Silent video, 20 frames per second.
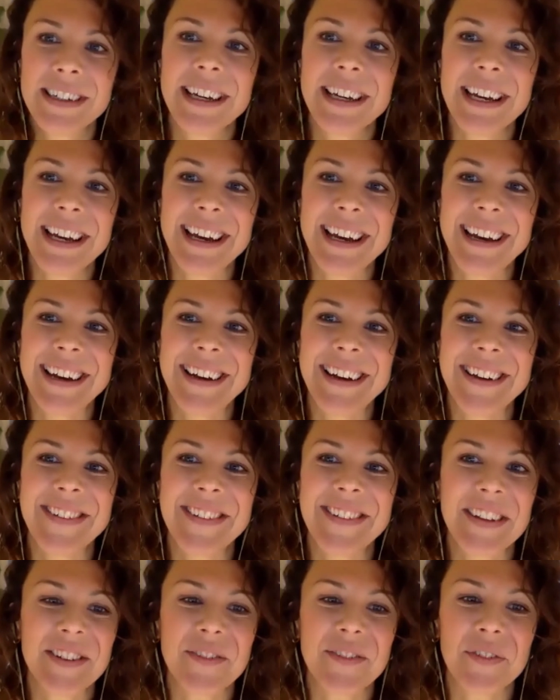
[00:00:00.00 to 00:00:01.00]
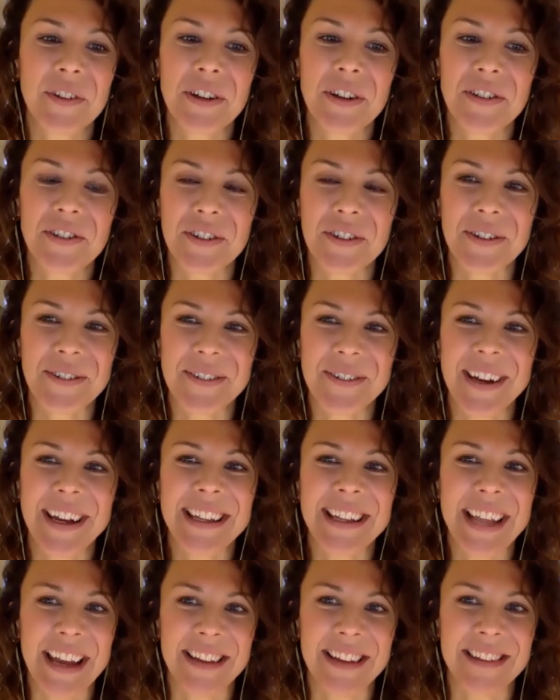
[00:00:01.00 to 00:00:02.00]
That's very true.
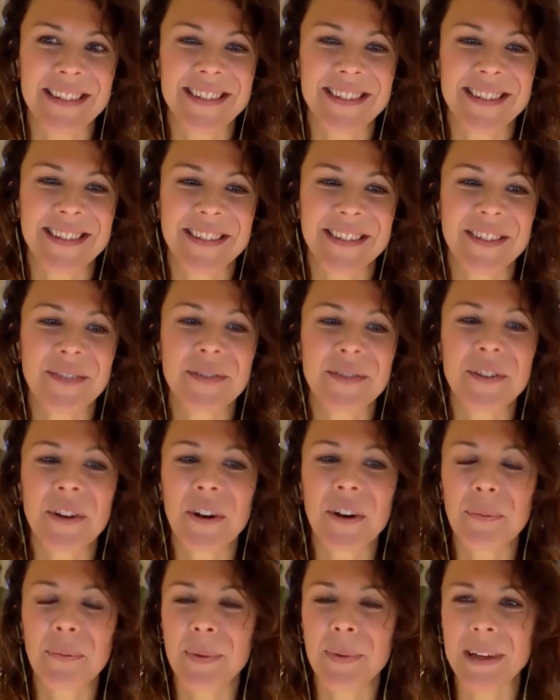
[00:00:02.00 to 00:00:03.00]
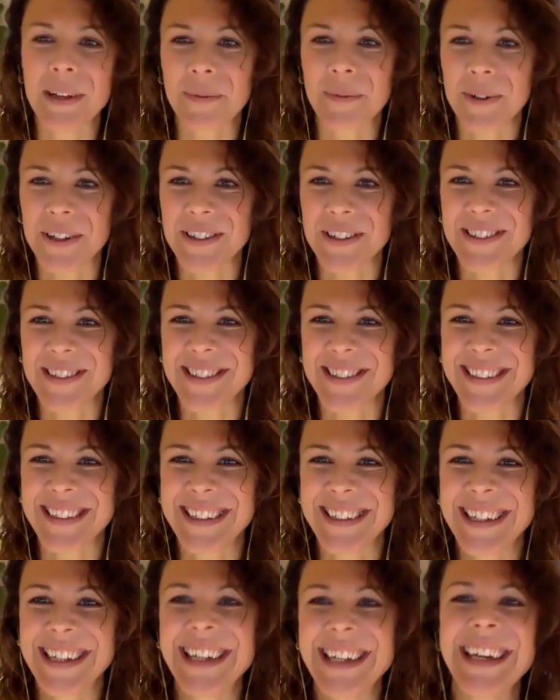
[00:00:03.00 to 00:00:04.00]
And yes, those are big words,
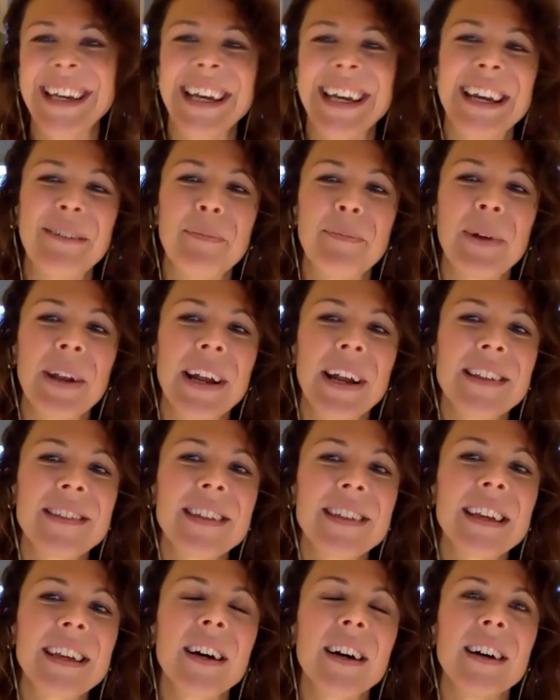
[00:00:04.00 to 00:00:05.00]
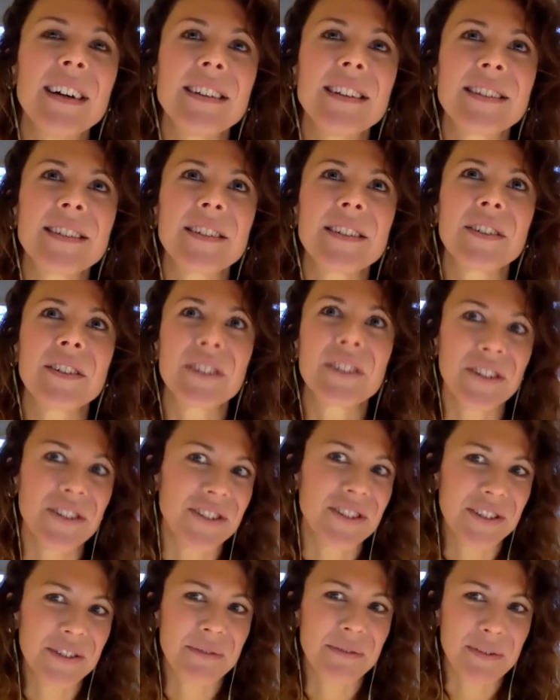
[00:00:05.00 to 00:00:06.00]
but I think also
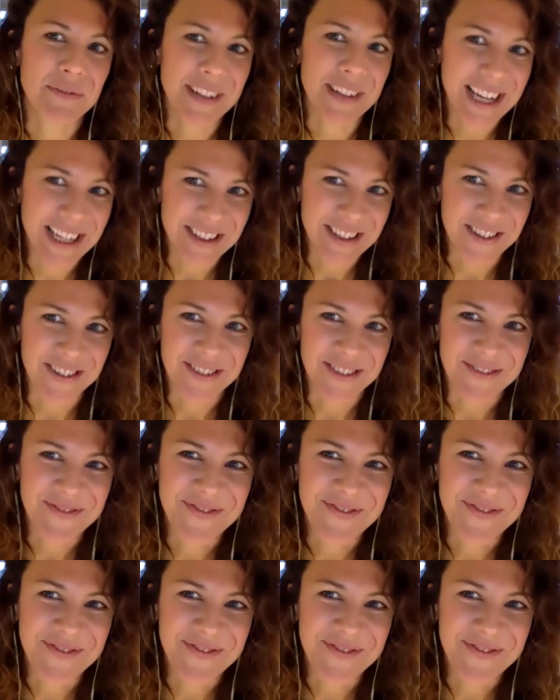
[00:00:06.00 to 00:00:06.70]
good to reflect on.